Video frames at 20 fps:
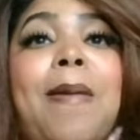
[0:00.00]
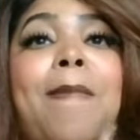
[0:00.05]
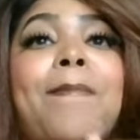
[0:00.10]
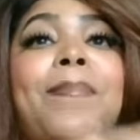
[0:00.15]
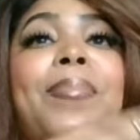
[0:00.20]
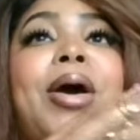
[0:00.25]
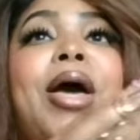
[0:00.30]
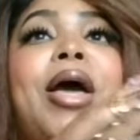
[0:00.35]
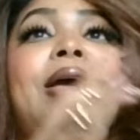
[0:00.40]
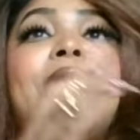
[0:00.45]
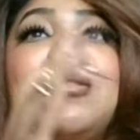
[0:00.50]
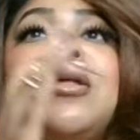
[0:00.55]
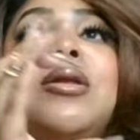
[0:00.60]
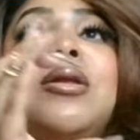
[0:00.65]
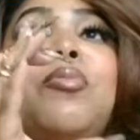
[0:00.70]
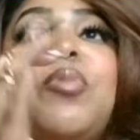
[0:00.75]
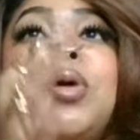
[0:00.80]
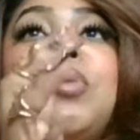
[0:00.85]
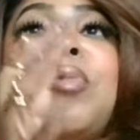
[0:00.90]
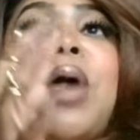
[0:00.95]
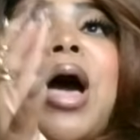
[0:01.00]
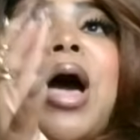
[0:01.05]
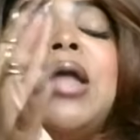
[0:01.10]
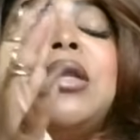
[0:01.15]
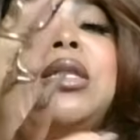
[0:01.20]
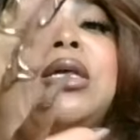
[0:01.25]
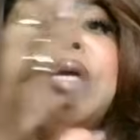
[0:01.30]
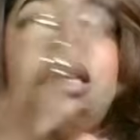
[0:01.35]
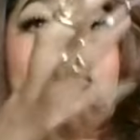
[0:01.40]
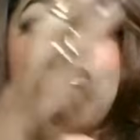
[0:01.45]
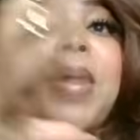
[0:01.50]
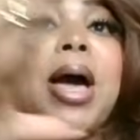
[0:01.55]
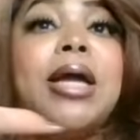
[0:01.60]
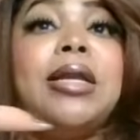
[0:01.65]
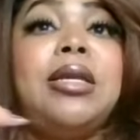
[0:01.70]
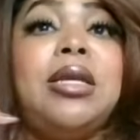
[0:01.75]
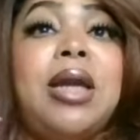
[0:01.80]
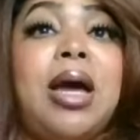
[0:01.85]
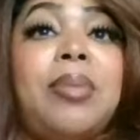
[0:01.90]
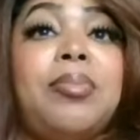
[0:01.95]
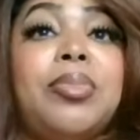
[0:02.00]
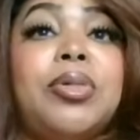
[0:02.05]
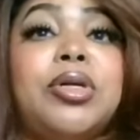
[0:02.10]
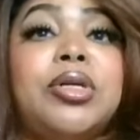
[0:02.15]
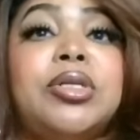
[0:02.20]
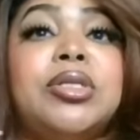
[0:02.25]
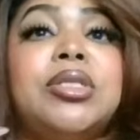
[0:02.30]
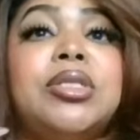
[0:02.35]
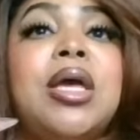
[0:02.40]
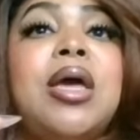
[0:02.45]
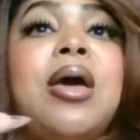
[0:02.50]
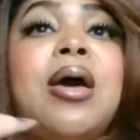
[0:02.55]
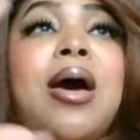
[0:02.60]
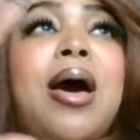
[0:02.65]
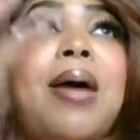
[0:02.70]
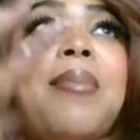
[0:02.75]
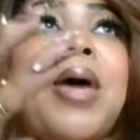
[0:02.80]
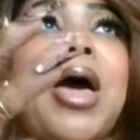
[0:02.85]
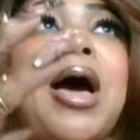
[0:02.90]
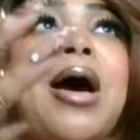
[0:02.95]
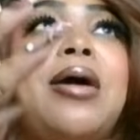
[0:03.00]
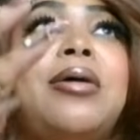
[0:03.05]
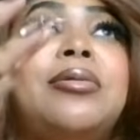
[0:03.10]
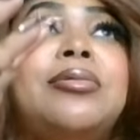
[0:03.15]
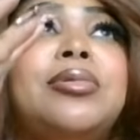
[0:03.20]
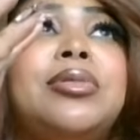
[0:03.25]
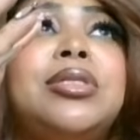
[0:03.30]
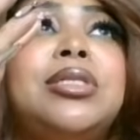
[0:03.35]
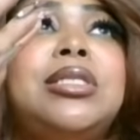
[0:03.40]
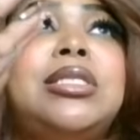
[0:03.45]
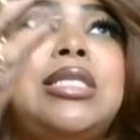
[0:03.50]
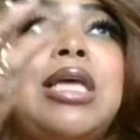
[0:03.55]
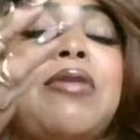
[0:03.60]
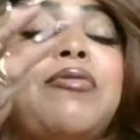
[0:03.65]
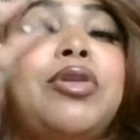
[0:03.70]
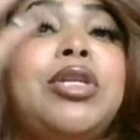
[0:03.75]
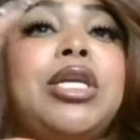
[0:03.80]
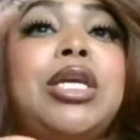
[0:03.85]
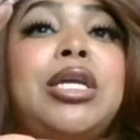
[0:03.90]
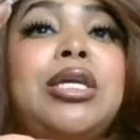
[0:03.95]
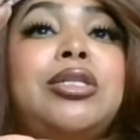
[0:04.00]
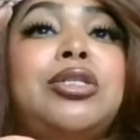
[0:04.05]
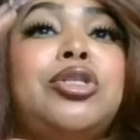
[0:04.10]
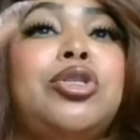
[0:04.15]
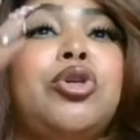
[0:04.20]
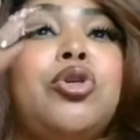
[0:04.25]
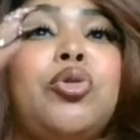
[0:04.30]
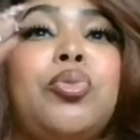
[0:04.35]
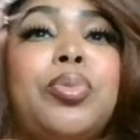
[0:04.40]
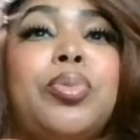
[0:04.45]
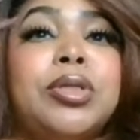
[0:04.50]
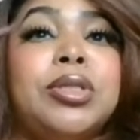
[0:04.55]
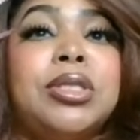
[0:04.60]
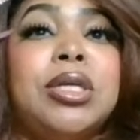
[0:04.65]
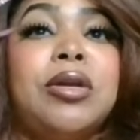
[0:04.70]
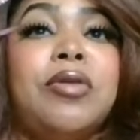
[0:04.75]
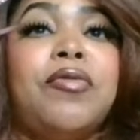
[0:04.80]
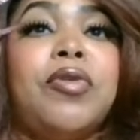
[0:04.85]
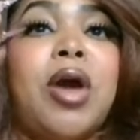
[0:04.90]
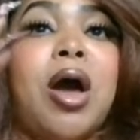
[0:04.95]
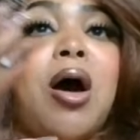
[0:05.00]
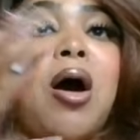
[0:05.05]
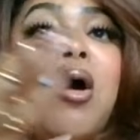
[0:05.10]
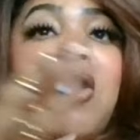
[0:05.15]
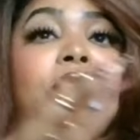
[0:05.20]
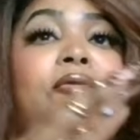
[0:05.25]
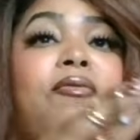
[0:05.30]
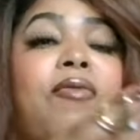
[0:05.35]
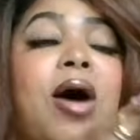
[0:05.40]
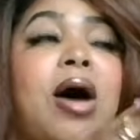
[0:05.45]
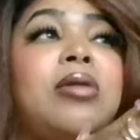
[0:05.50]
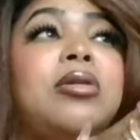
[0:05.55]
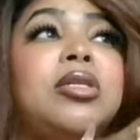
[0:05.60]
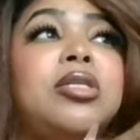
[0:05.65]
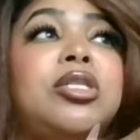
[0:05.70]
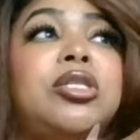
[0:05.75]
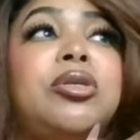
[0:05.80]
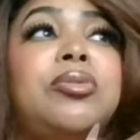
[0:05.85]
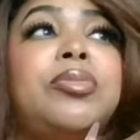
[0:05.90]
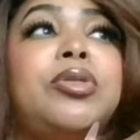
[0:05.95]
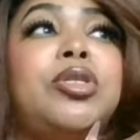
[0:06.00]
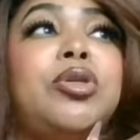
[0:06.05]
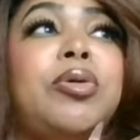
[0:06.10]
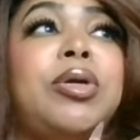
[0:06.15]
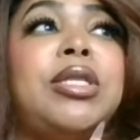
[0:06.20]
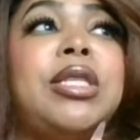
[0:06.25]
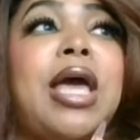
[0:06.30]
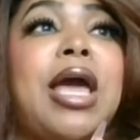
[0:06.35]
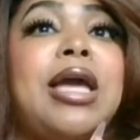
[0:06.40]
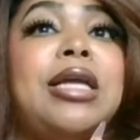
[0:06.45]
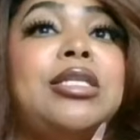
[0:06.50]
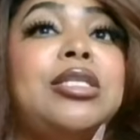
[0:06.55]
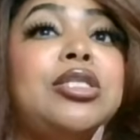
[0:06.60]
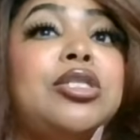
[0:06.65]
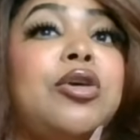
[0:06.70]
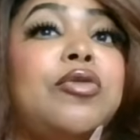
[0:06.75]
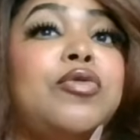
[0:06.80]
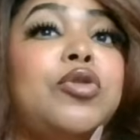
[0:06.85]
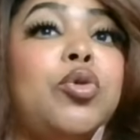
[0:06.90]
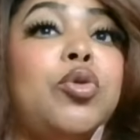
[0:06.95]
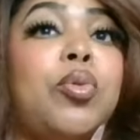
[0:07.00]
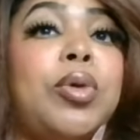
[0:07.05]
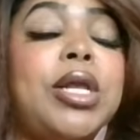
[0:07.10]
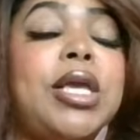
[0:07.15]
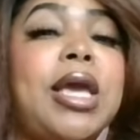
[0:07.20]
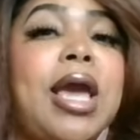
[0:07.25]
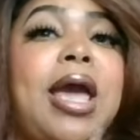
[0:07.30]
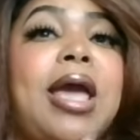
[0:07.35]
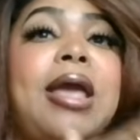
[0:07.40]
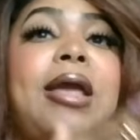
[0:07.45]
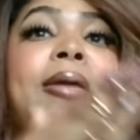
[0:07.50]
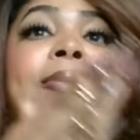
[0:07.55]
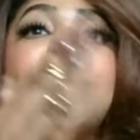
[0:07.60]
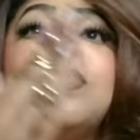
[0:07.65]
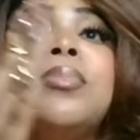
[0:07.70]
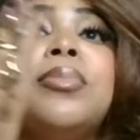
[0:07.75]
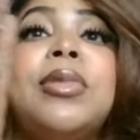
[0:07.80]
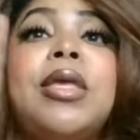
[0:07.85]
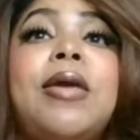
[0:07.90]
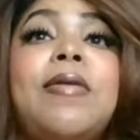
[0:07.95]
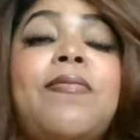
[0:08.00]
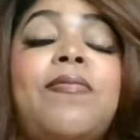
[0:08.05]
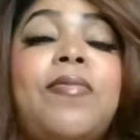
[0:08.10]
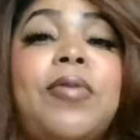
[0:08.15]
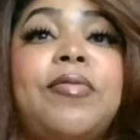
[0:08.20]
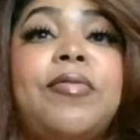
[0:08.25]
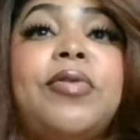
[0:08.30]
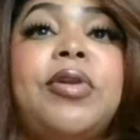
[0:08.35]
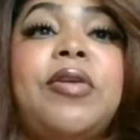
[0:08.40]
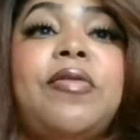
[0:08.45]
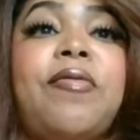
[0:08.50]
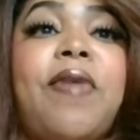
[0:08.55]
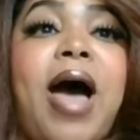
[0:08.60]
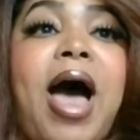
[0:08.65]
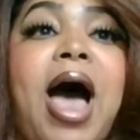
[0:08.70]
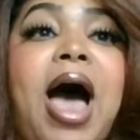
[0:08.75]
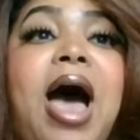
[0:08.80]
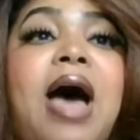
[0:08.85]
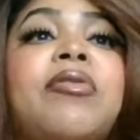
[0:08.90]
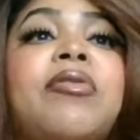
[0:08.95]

But when I look at my numbers, about 72% of y'all fall into between the ages of 28 and 55.